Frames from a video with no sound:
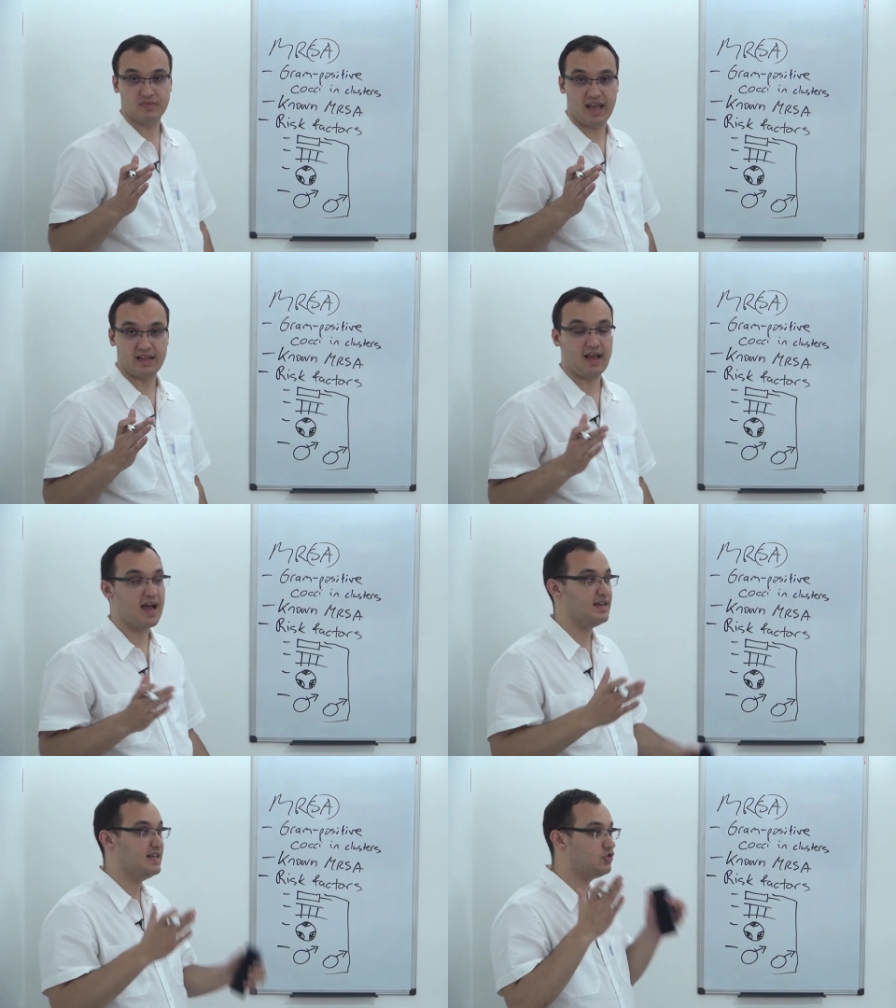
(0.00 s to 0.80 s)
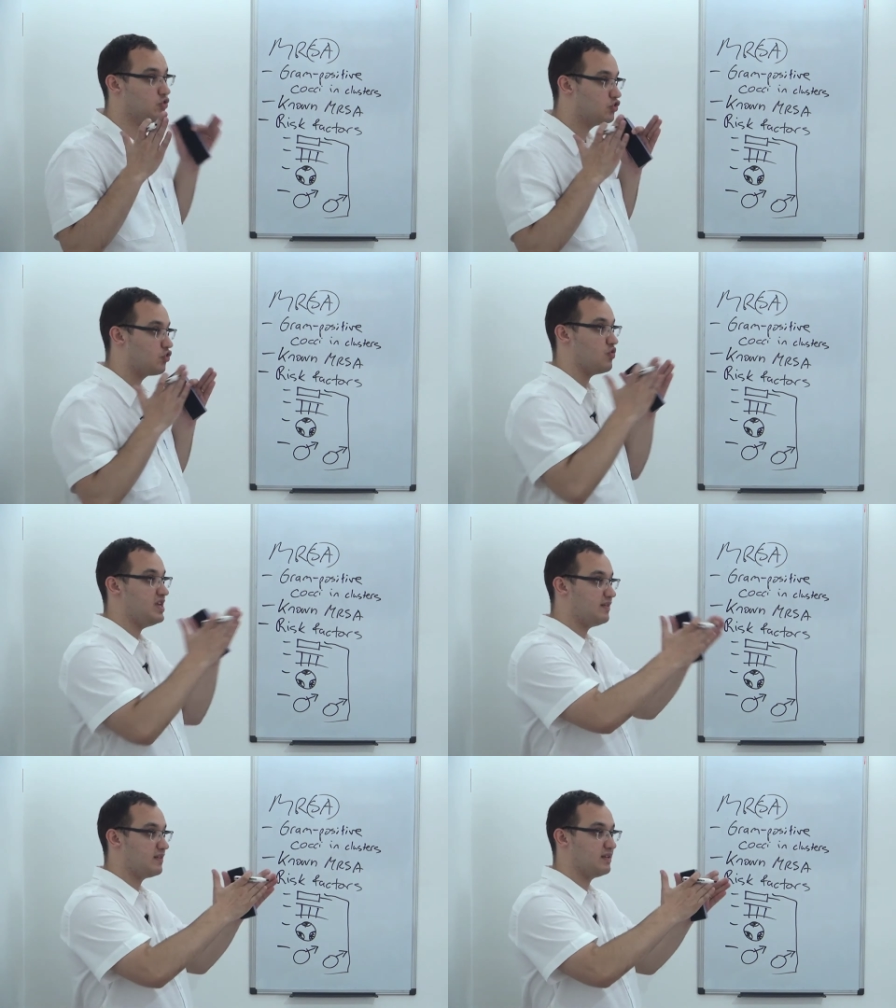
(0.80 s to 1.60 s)
that I need to
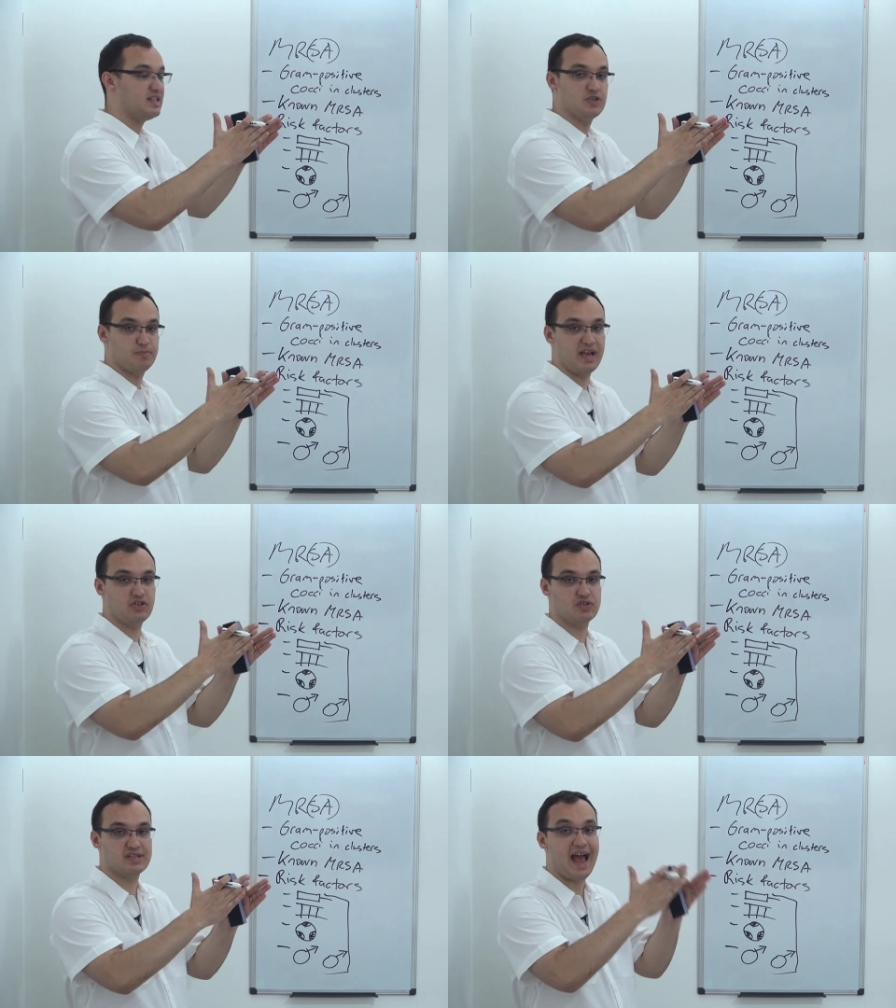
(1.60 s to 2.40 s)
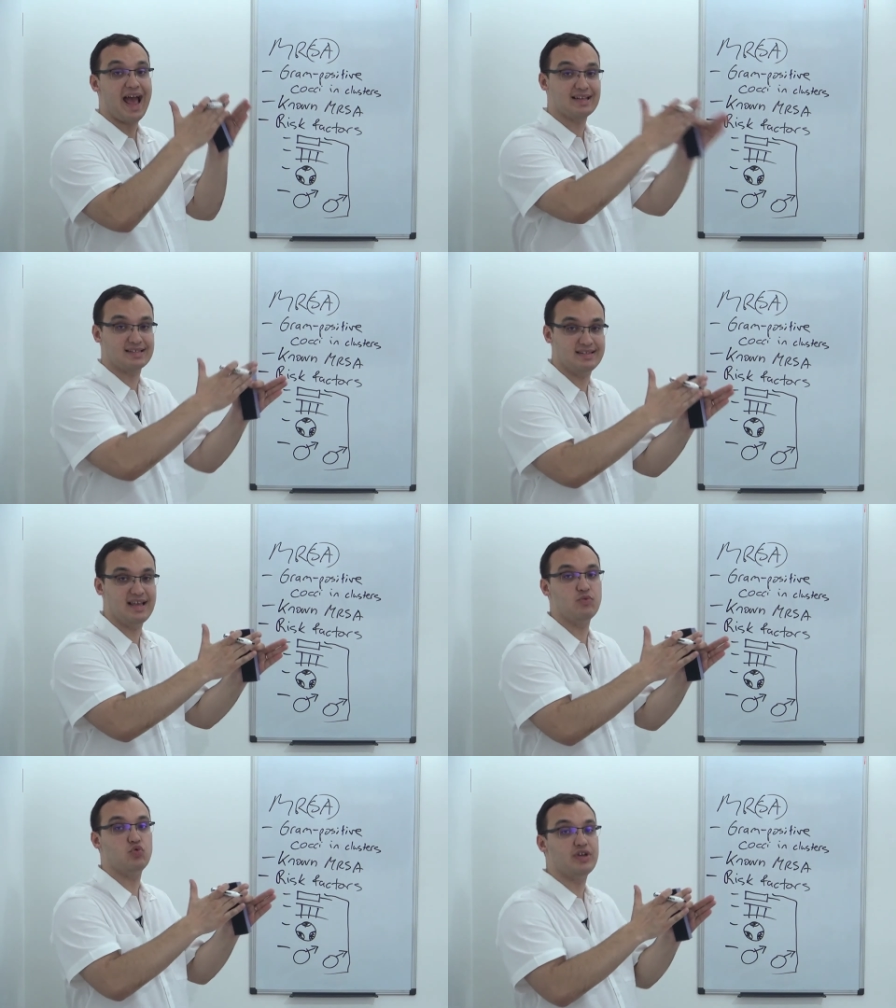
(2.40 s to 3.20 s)
treat these patients as
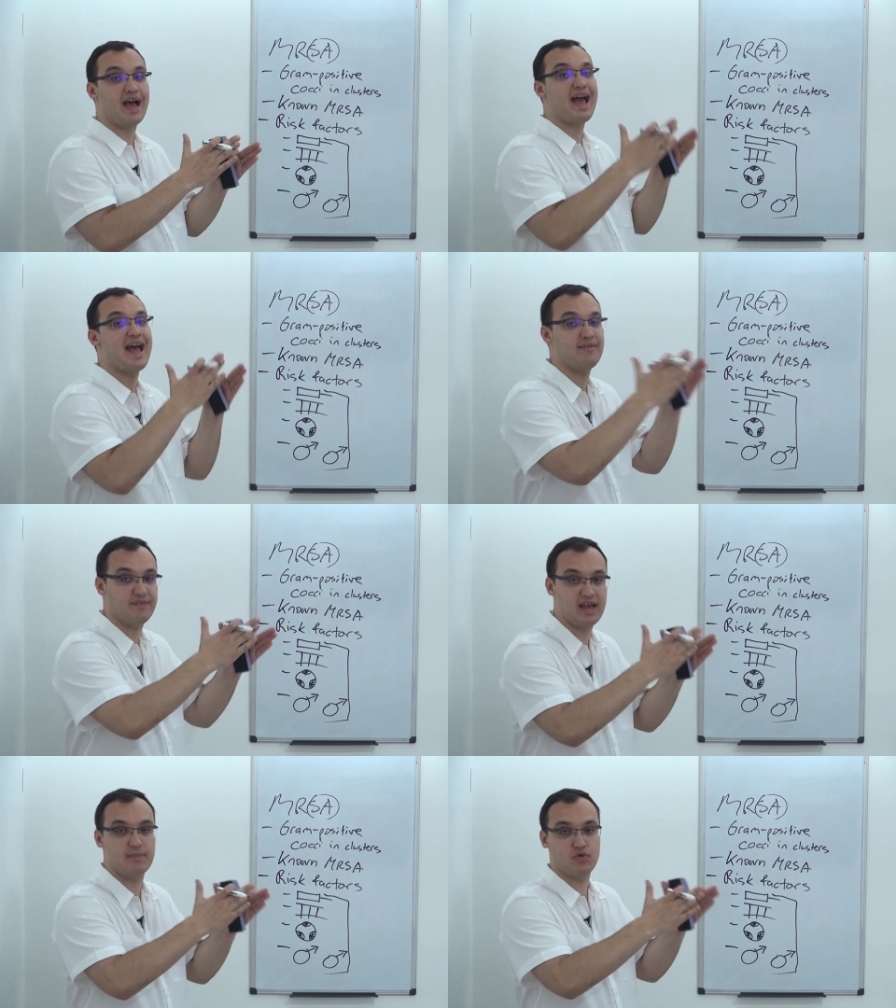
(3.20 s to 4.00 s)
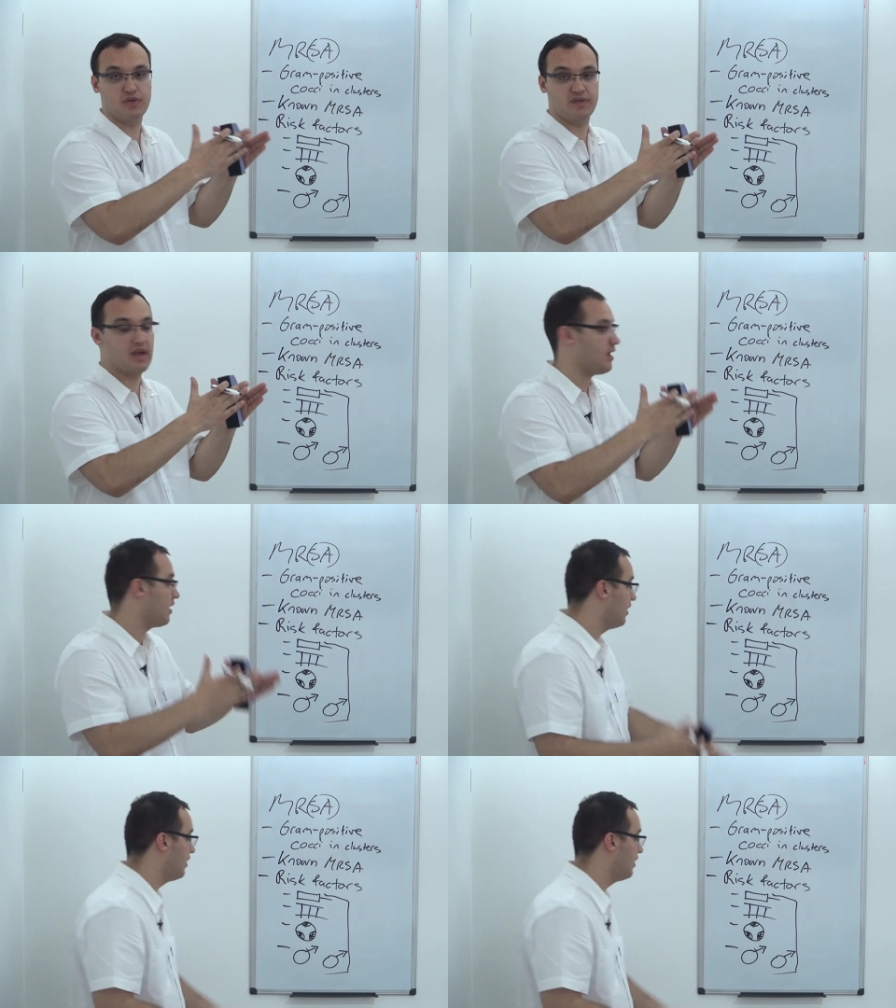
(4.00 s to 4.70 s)
they would have MRSA.